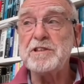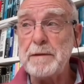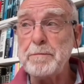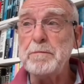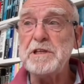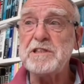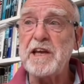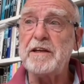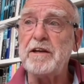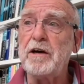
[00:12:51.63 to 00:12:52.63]
can be
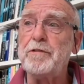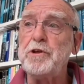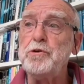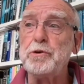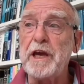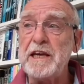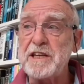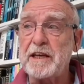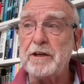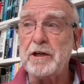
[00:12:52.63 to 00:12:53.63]
said of the UK's
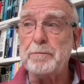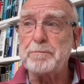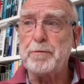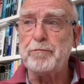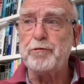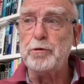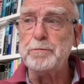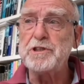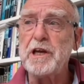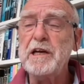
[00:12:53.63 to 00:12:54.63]
economic
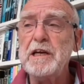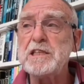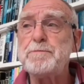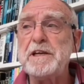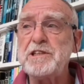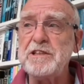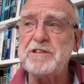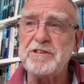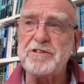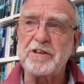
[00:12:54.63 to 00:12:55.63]
performance, especially
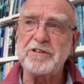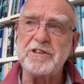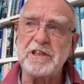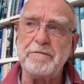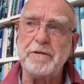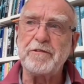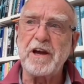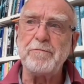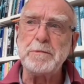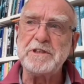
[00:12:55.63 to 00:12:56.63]
since the Conservative
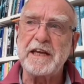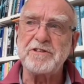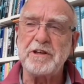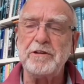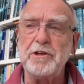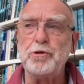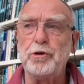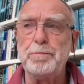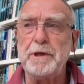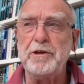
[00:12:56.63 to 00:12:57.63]
government exited the
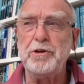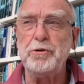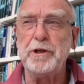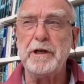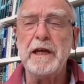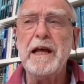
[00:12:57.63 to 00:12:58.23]
European Union.